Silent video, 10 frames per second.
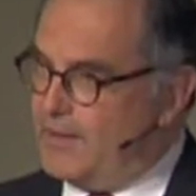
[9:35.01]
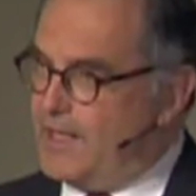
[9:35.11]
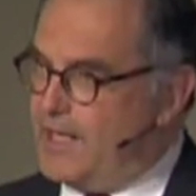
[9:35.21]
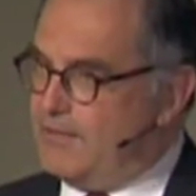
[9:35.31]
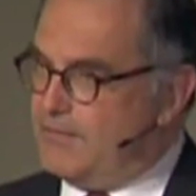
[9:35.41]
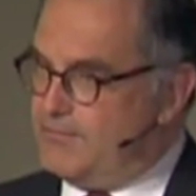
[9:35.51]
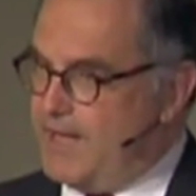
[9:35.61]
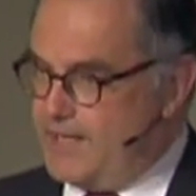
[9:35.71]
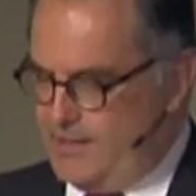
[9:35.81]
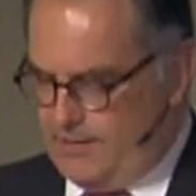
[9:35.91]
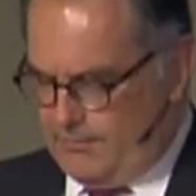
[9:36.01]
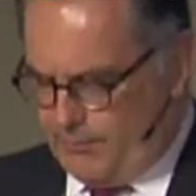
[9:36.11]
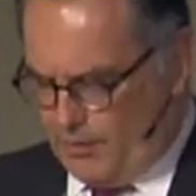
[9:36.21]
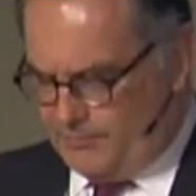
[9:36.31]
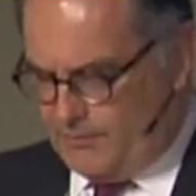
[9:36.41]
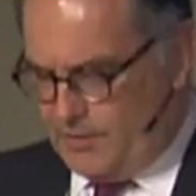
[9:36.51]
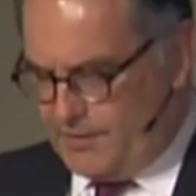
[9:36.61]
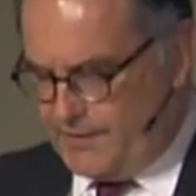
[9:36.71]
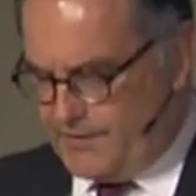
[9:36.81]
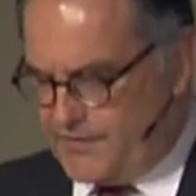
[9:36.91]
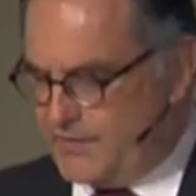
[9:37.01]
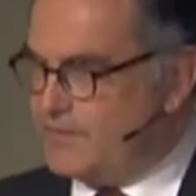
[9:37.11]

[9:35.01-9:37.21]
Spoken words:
In many bond markets,